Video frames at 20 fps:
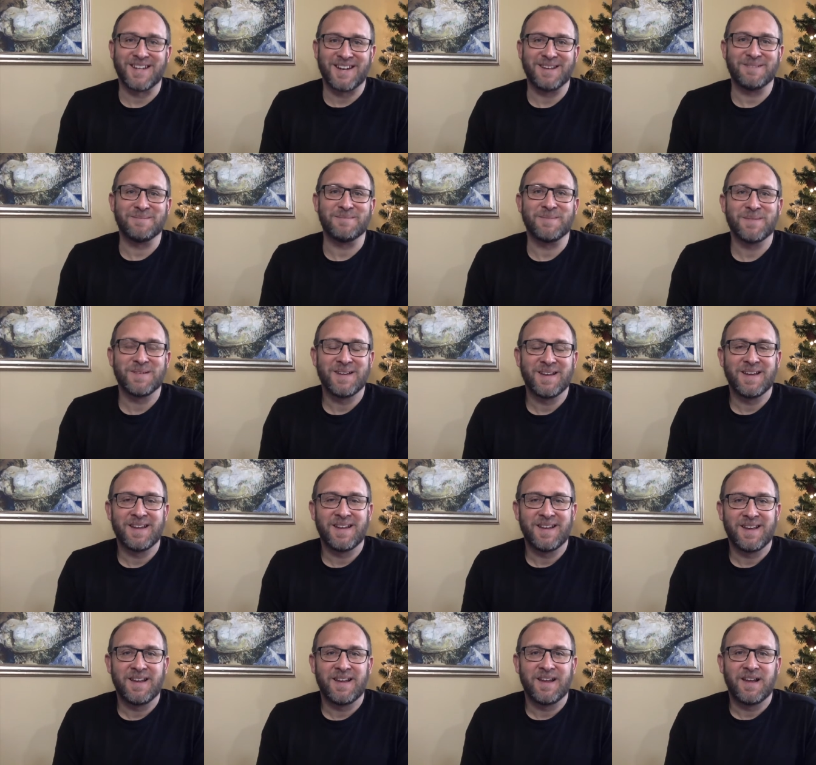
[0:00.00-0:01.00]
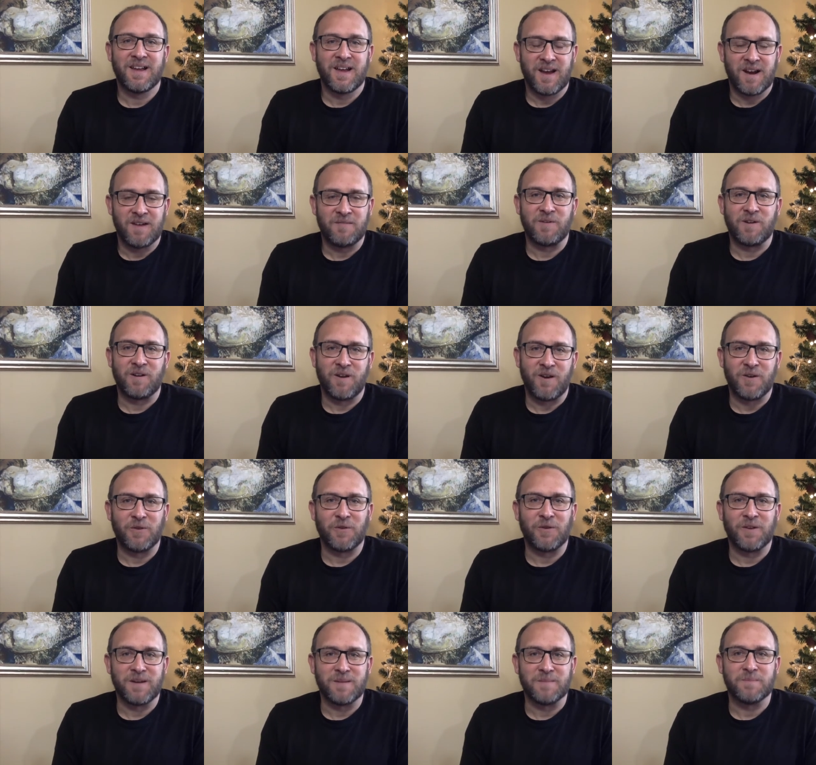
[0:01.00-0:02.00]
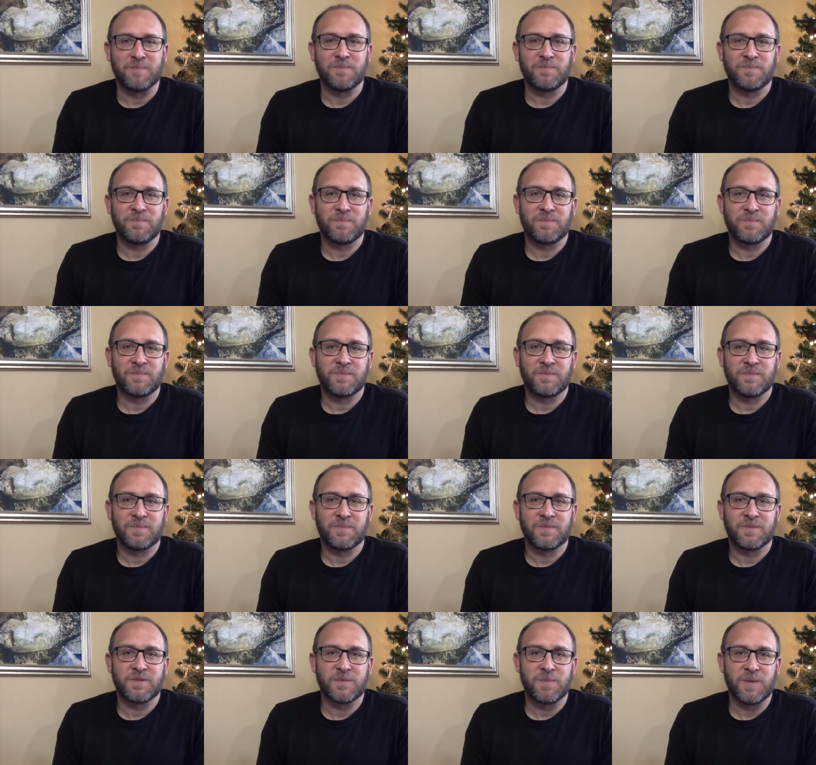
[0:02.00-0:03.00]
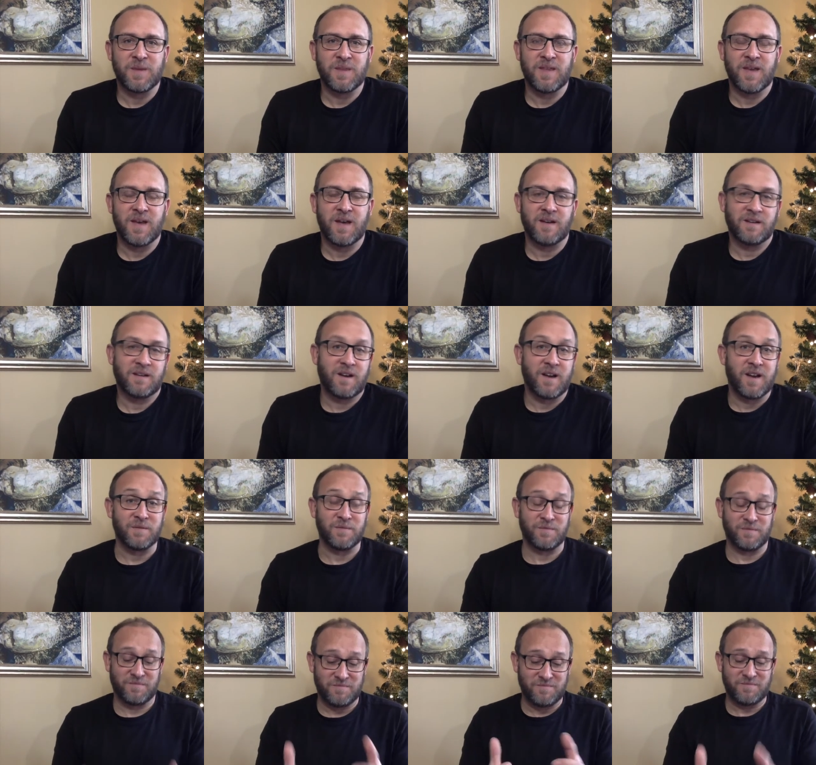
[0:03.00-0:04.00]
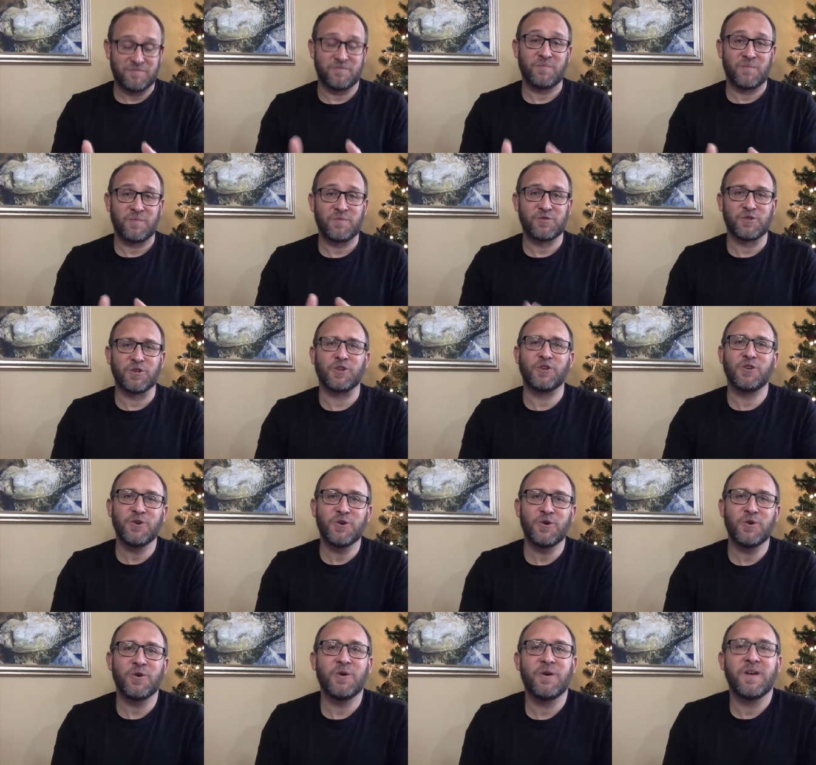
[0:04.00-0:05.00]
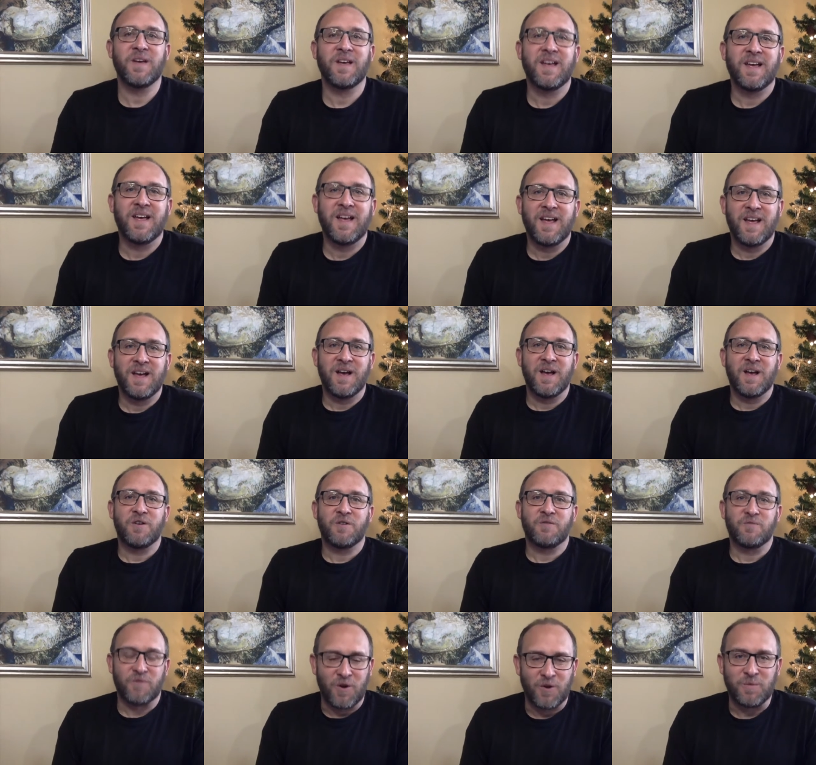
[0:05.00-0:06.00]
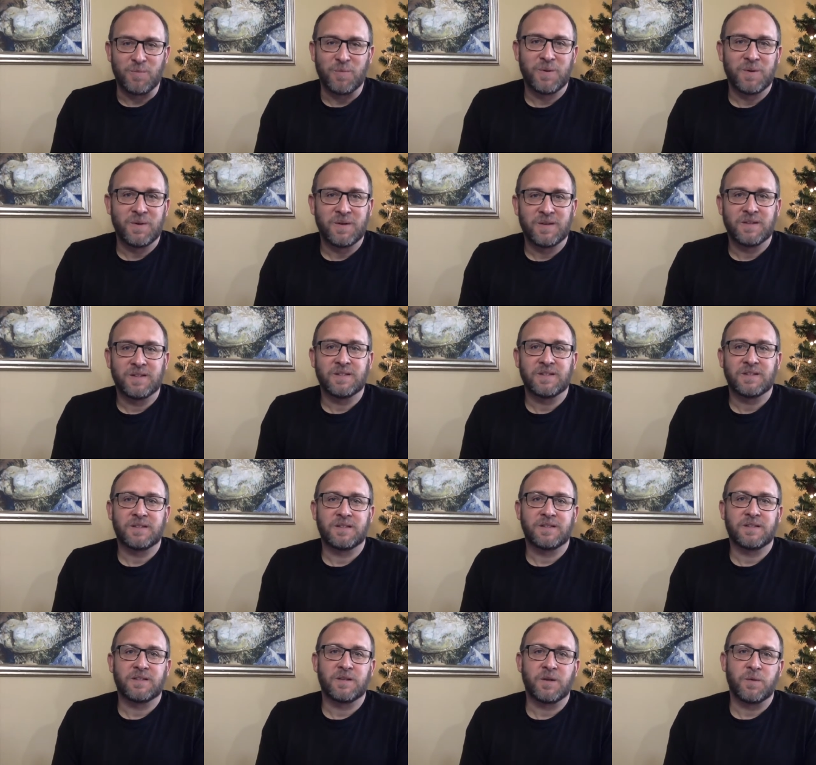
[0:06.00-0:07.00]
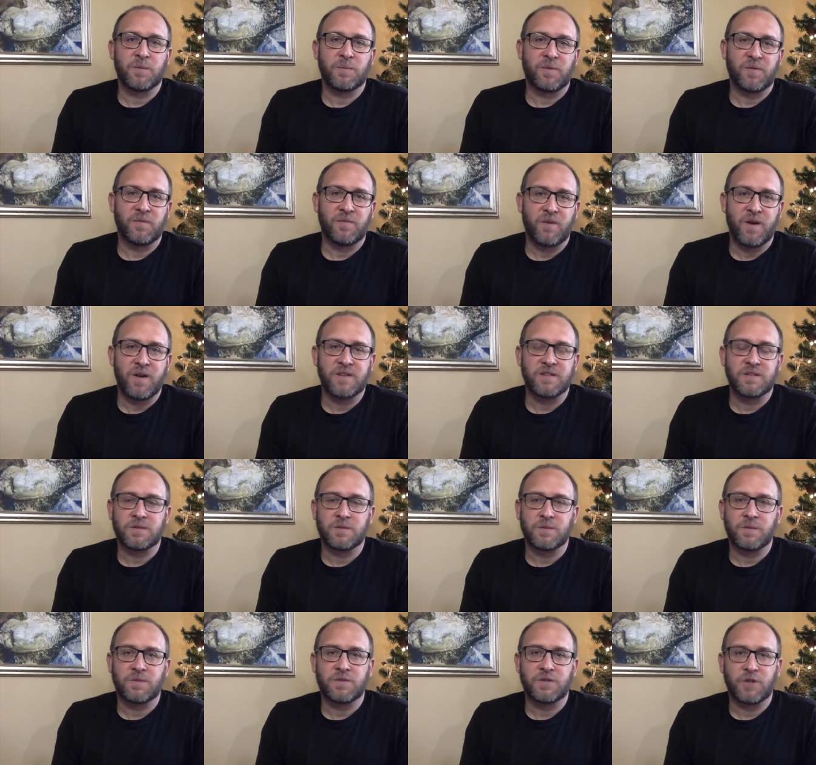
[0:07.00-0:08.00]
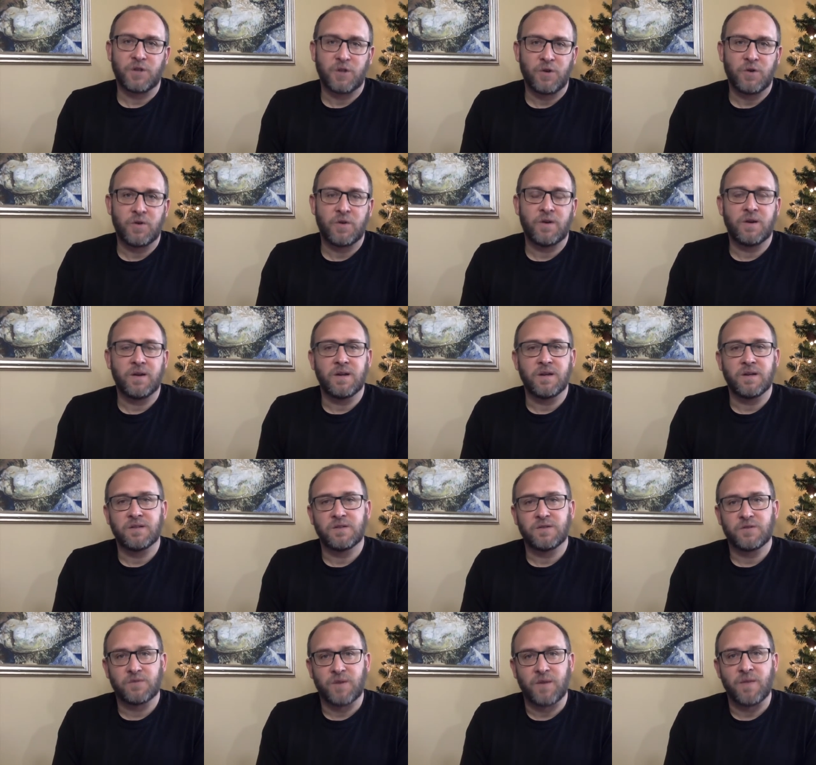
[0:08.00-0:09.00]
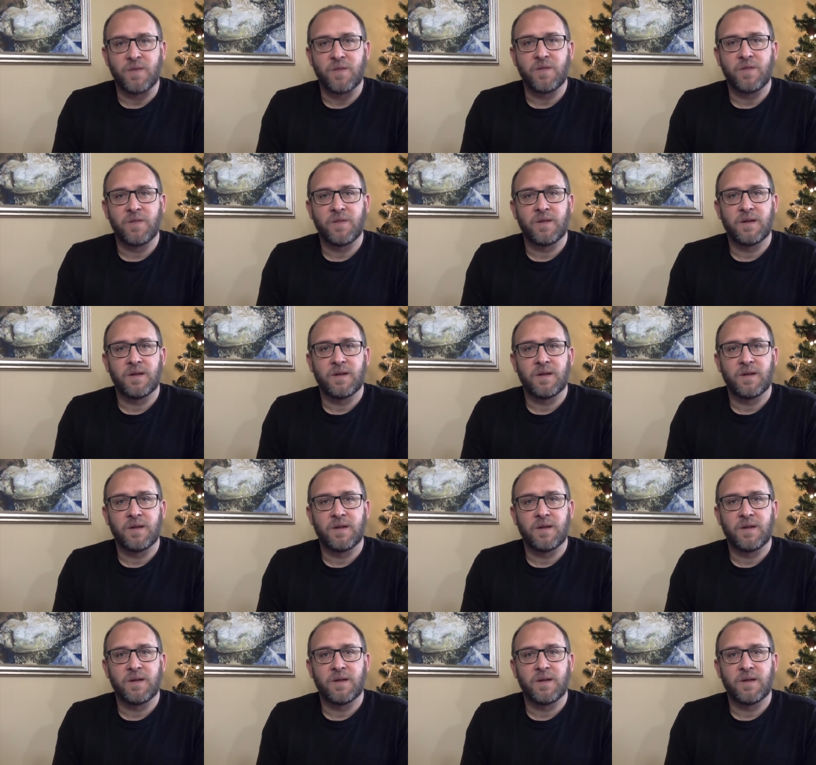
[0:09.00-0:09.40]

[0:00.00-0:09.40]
in Him and relying on Him to be that kind of secure rope that provides us with security, strength,